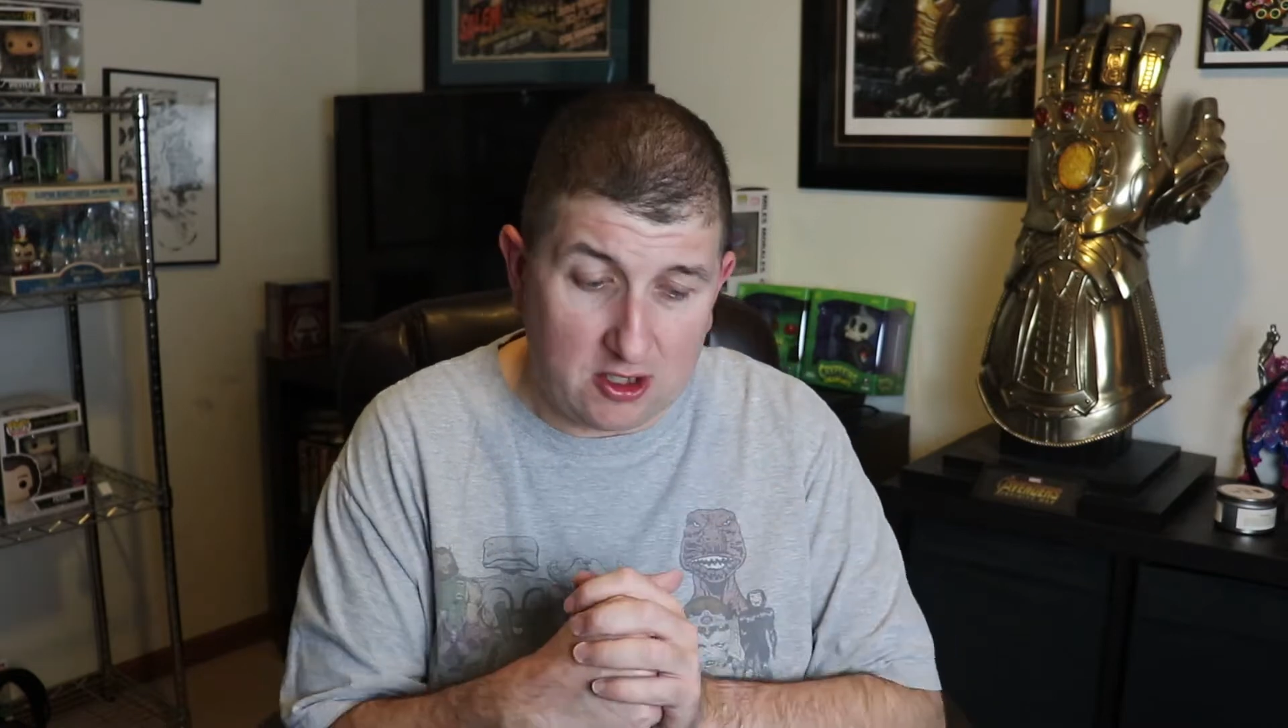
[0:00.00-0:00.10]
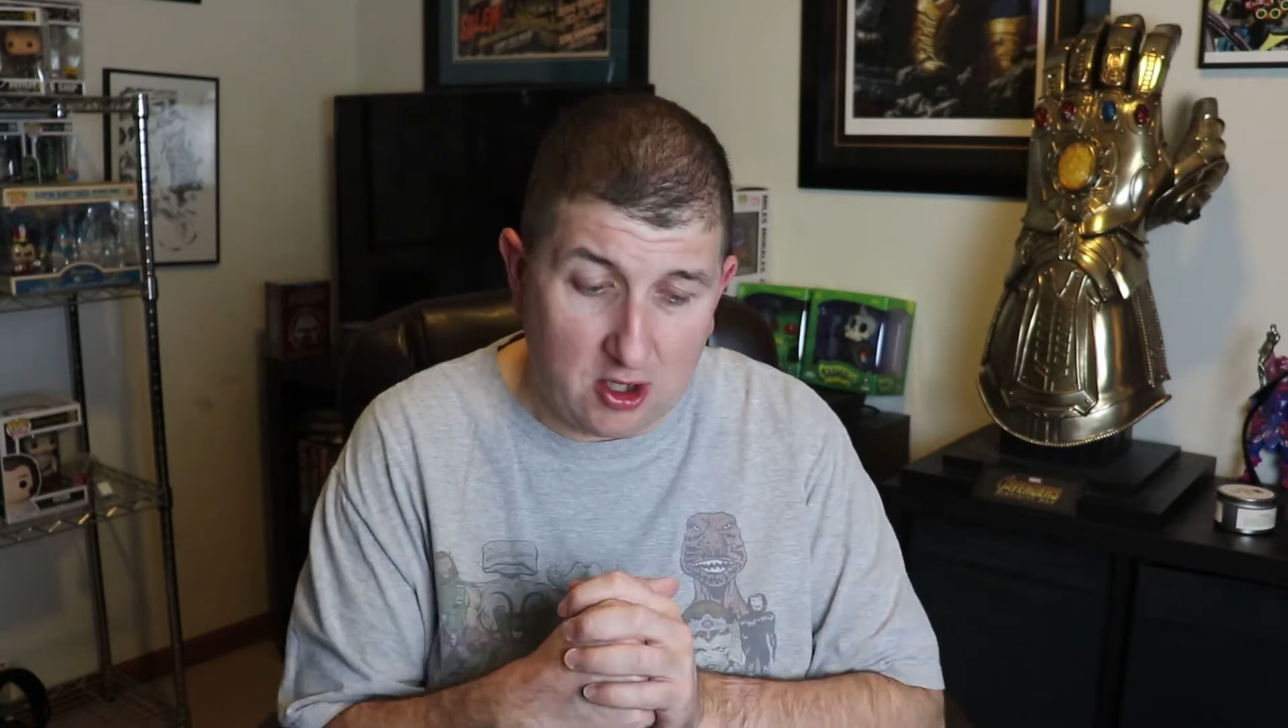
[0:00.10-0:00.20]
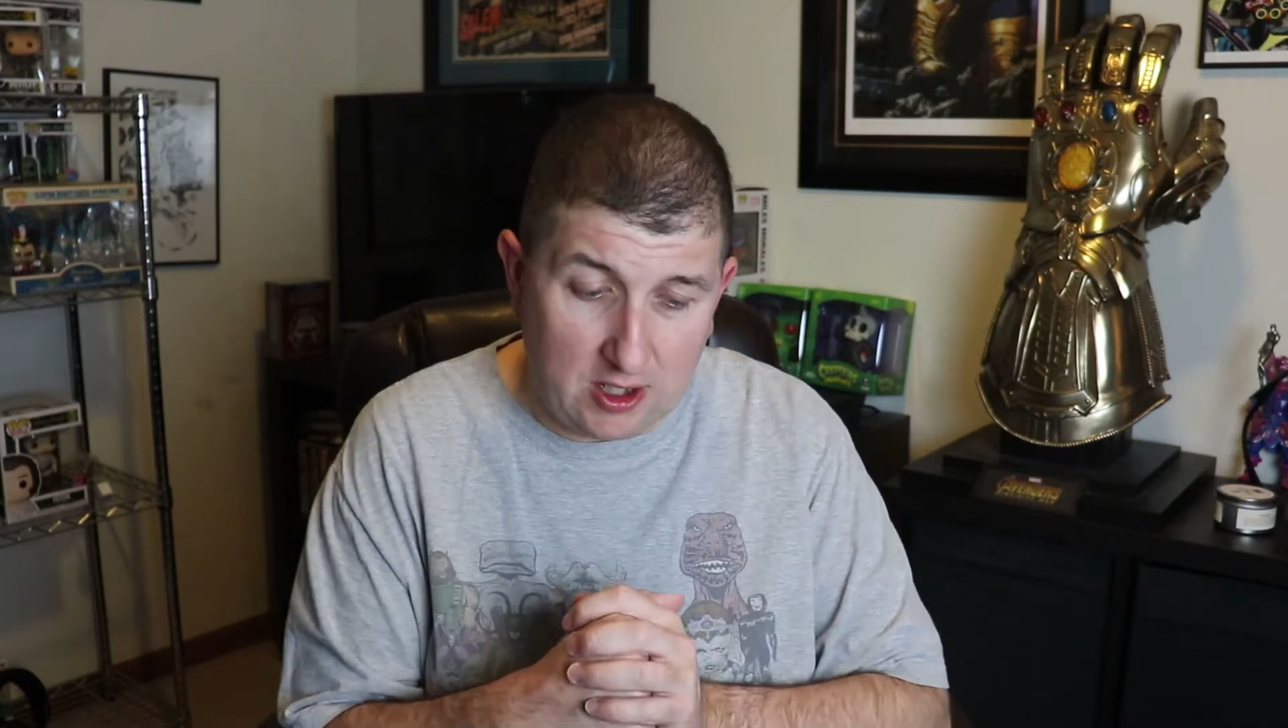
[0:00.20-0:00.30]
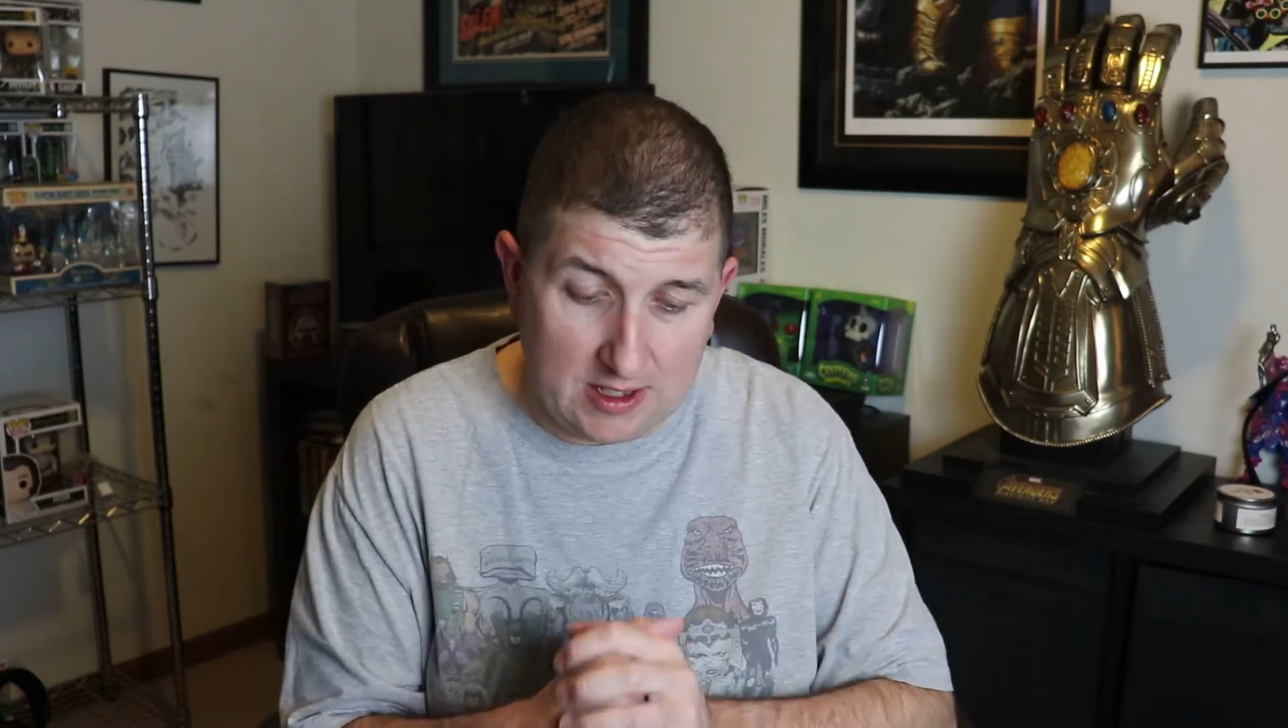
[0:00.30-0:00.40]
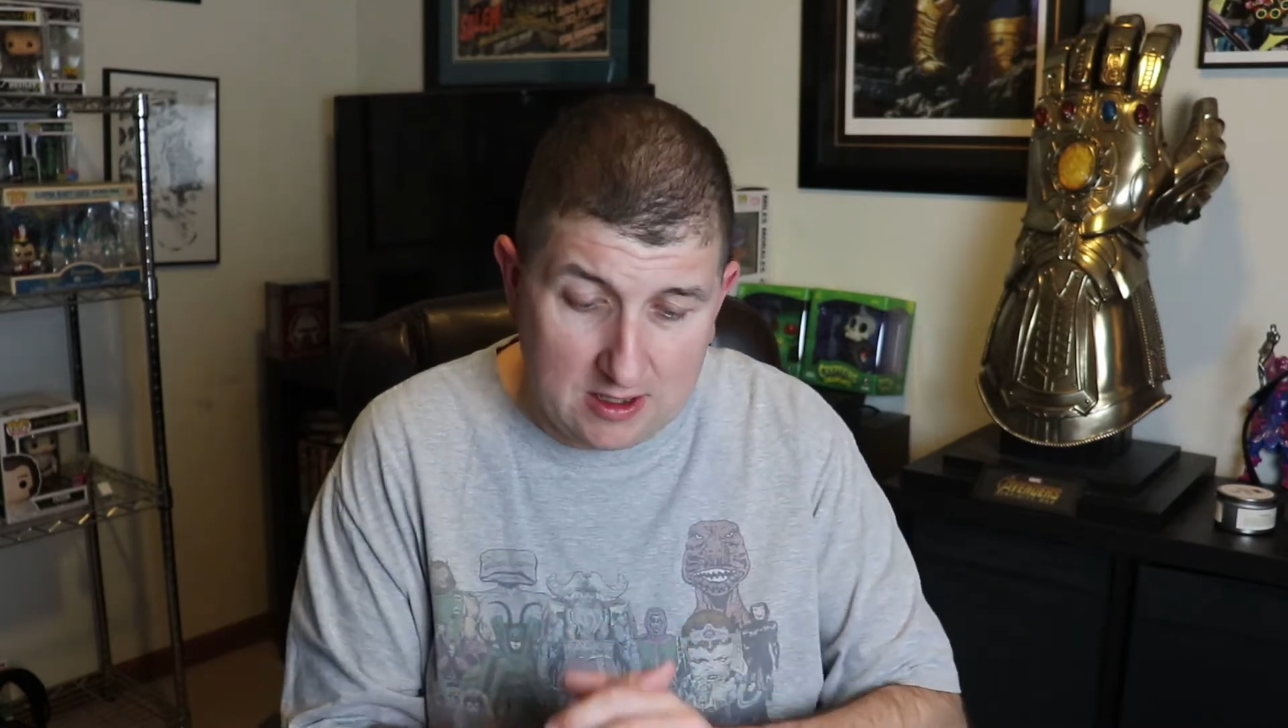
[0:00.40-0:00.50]

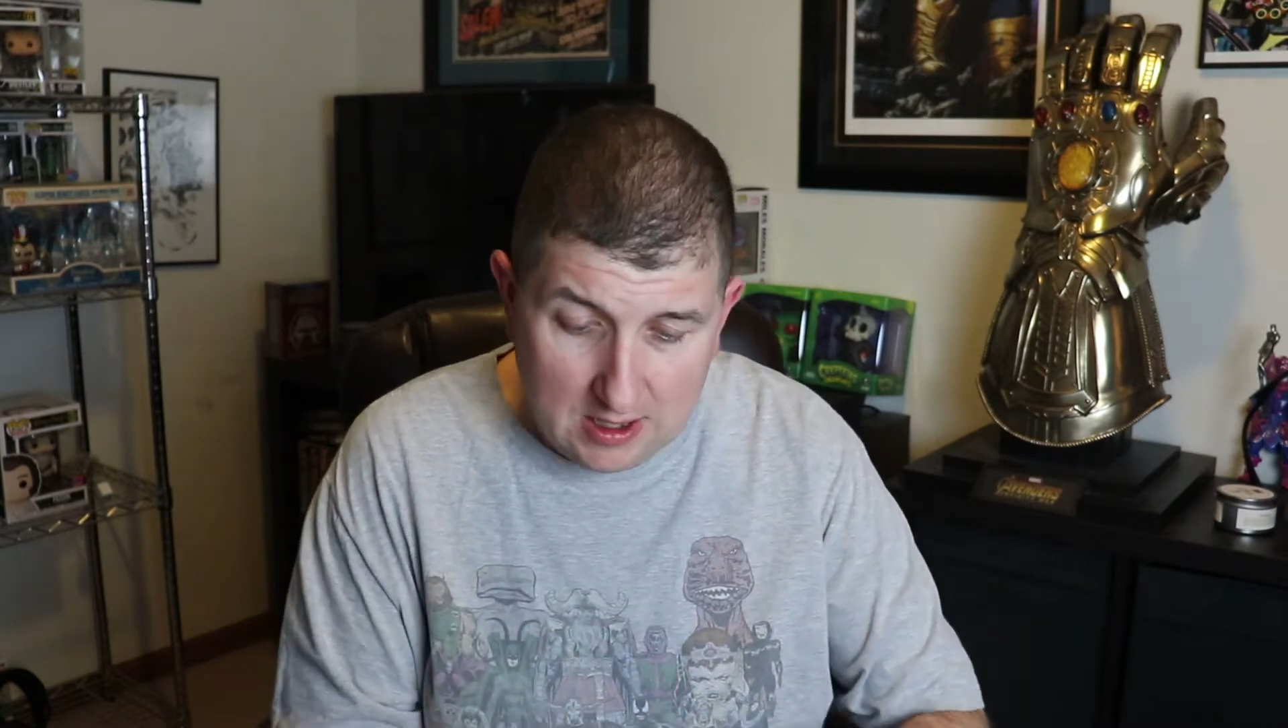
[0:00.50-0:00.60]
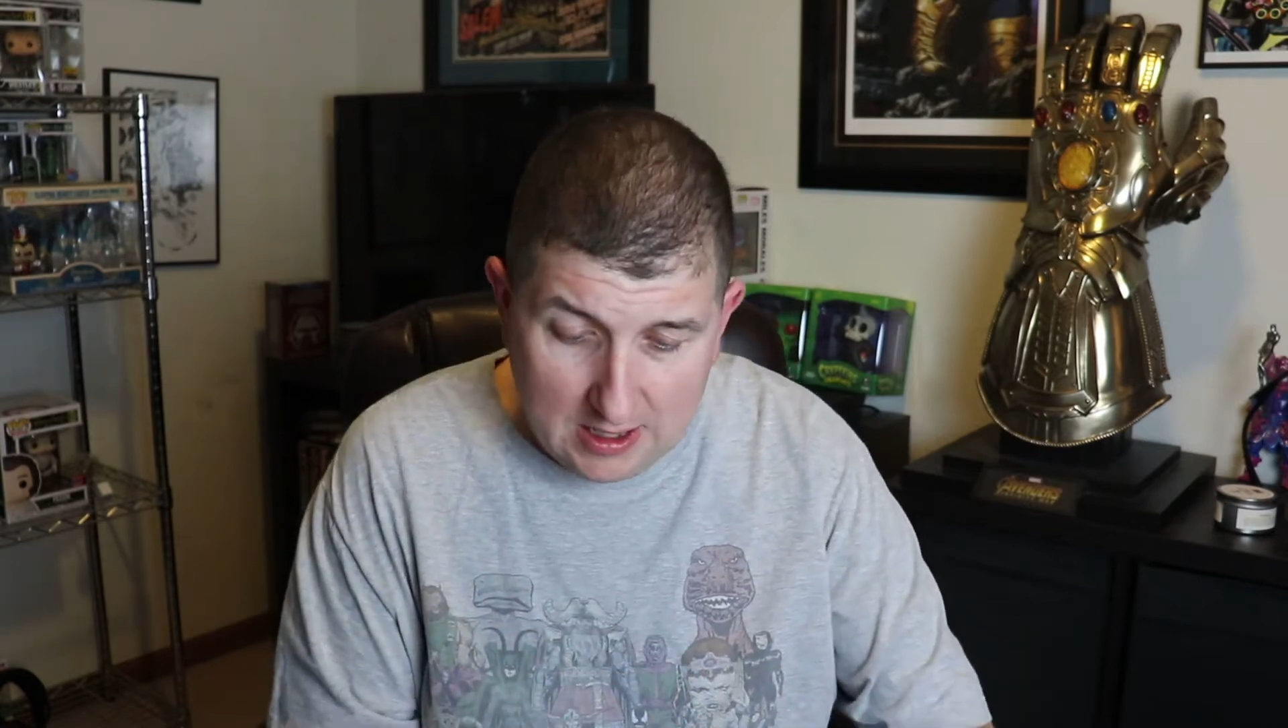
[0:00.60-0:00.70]
Gauntlet.